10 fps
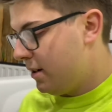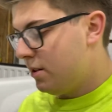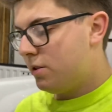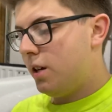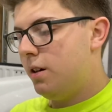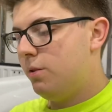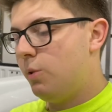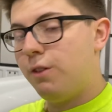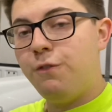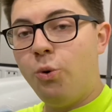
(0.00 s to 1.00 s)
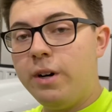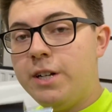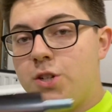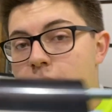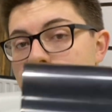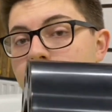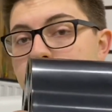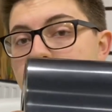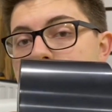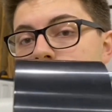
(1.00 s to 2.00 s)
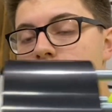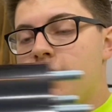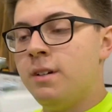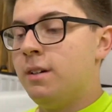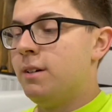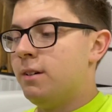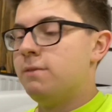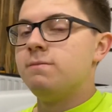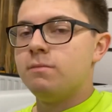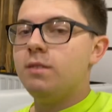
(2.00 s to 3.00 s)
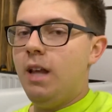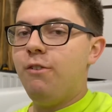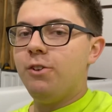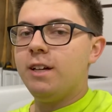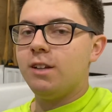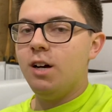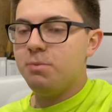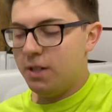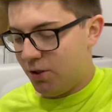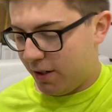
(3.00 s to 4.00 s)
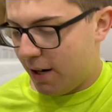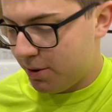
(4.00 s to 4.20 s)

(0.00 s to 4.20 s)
So with 4 inches of spacer, definitely get the hub centric, I would